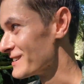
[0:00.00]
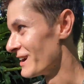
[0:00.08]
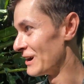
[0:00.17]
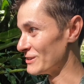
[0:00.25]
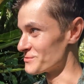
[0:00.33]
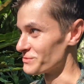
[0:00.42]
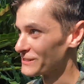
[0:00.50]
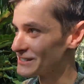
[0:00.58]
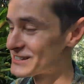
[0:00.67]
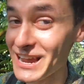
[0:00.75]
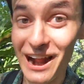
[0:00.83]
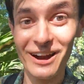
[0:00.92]

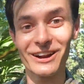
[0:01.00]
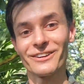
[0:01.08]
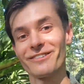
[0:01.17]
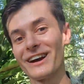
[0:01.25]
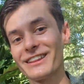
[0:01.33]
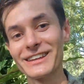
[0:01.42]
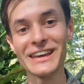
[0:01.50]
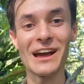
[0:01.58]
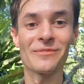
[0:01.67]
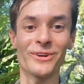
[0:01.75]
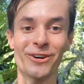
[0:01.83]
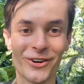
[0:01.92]
husbands carrying around the
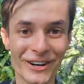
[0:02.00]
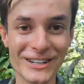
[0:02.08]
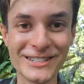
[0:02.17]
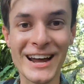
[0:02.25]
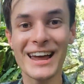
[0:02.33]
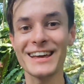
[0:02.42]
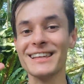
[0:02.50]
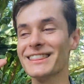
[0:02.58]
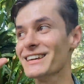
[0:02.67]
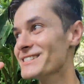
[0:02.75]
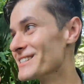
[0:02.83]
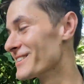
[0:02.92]
camera and taking the
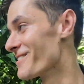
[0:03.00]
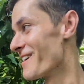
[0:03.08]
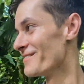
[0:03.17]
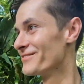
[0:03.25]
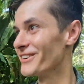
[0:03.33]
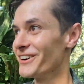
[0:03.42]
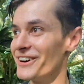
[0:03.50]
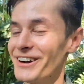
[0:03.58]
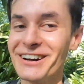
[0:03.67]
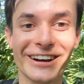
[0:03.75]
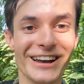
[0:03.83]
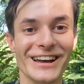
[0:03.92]
Instagram photo.
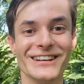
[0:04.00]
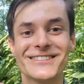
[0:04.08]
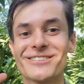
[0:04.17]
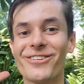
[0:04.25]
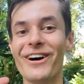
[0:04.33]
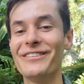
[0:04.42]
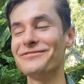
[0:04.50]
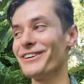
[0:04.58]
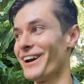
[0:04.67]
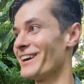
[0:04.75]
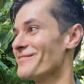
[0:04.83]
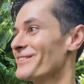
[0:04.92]
It's quite
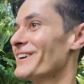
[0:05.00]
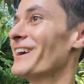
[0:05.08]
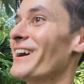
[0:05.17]
funny, but